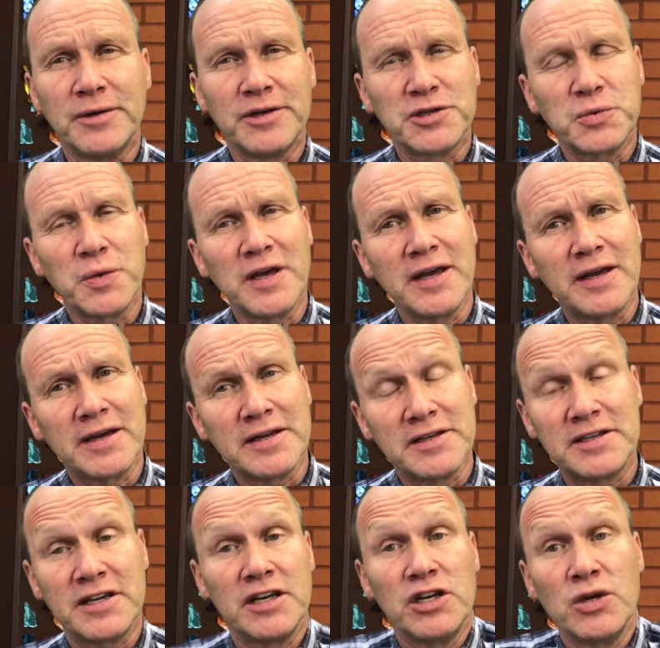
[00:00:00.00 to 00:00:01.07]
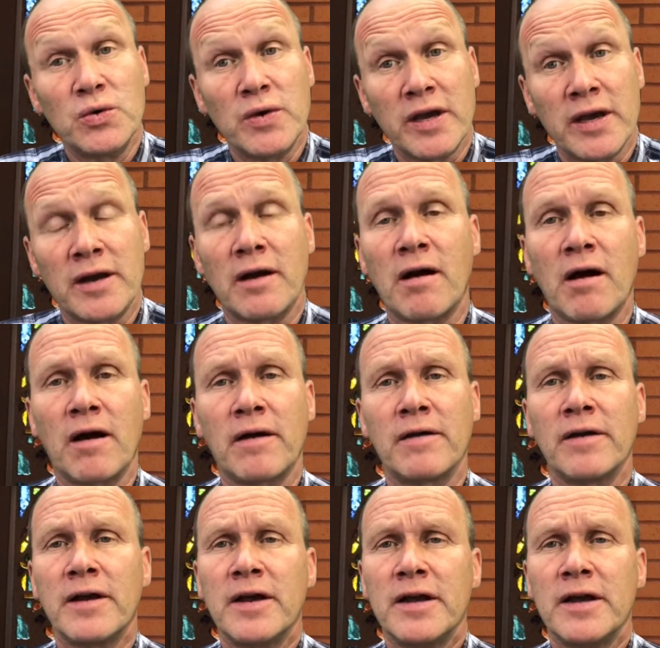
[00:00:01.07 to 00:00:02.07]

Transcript: as we continue in our